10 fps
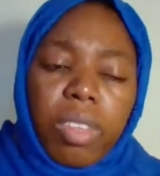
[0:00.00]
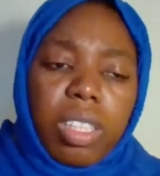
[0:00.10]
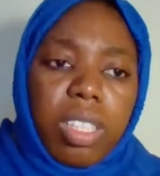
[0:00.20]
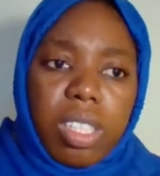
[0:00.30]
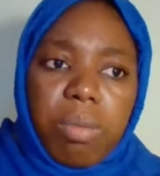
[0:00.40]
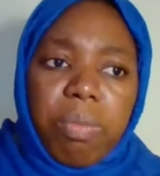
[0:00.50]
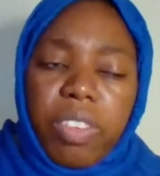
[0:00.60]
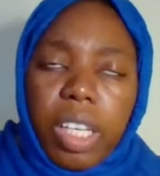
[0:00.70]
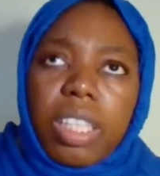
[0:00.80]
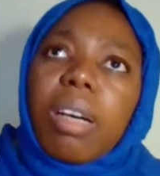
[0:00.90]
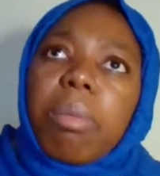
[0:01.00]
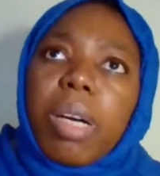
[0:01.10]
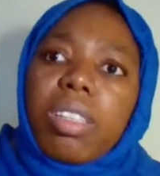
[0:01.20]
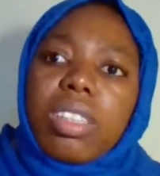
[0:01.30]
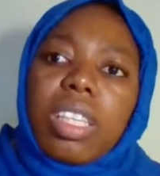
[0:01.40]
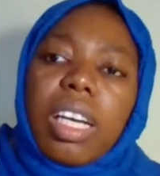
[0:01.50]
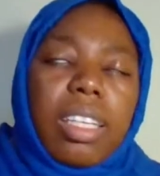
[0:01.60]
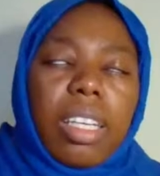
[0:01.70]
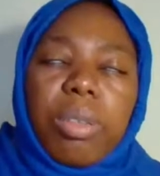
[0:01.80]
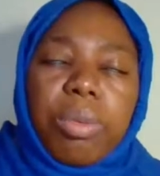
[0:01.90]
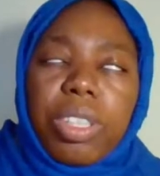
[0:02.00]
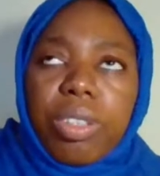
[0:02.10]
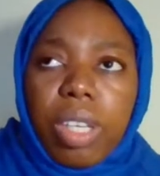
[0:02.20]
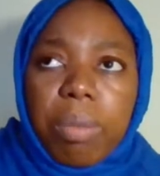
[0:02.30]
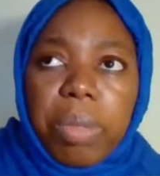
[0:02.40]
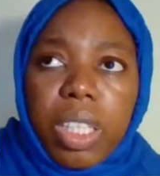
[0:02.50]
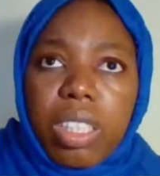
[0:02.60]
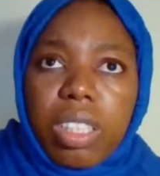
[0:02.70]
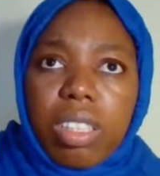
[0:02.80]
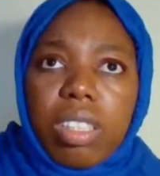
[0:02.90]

Let's forget about the alawi you are paid.